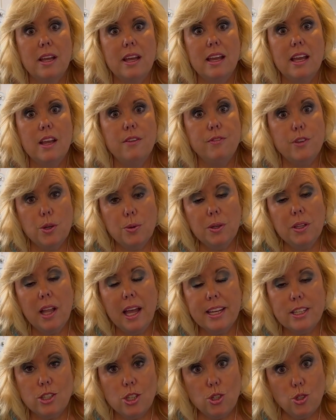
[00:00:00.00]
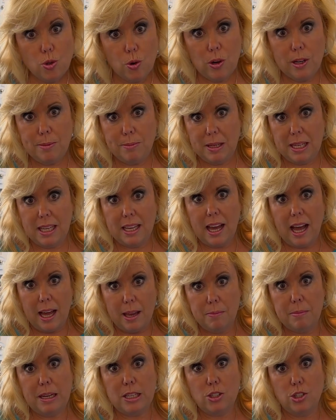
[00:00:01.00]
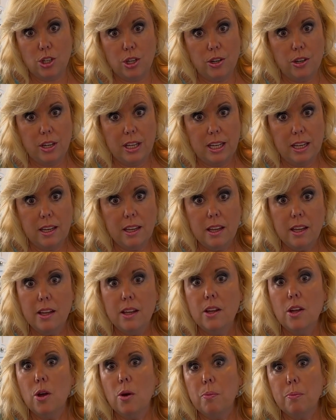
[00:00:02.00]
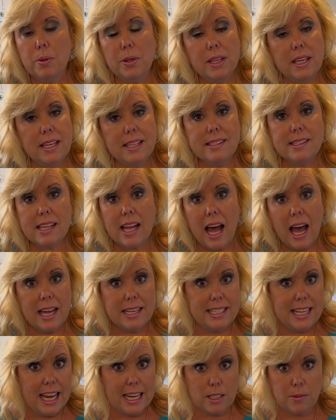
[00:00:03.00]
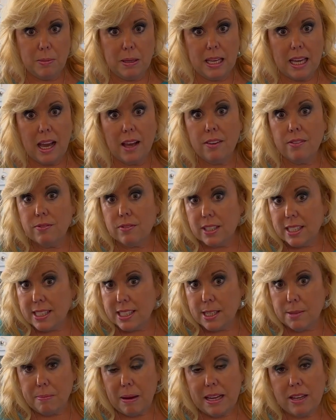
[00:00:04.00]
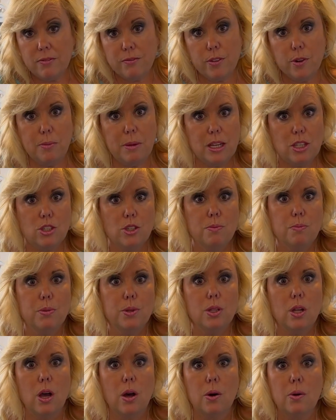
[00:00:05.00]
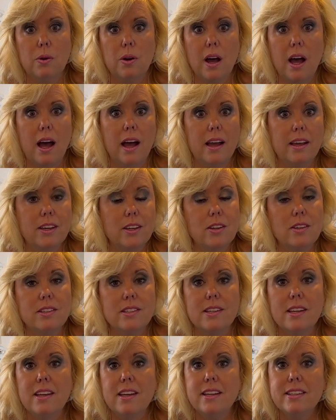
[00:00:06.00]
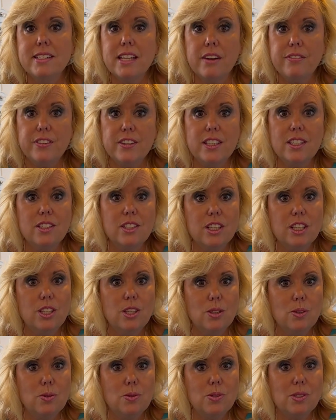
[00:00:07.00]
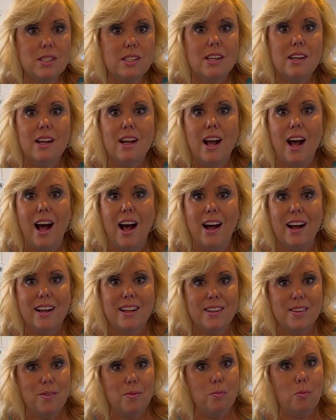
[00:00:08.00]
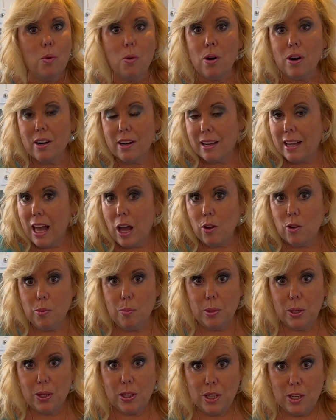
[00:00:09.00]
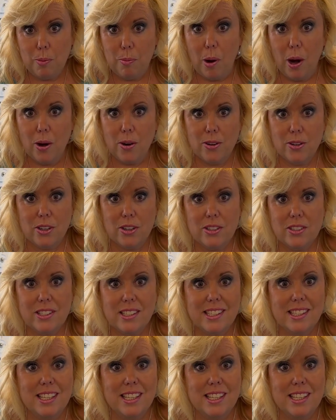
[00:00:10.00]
If you would like to join me on my journey, please contact me. I listed my information below. I could definitely use more accountability partners.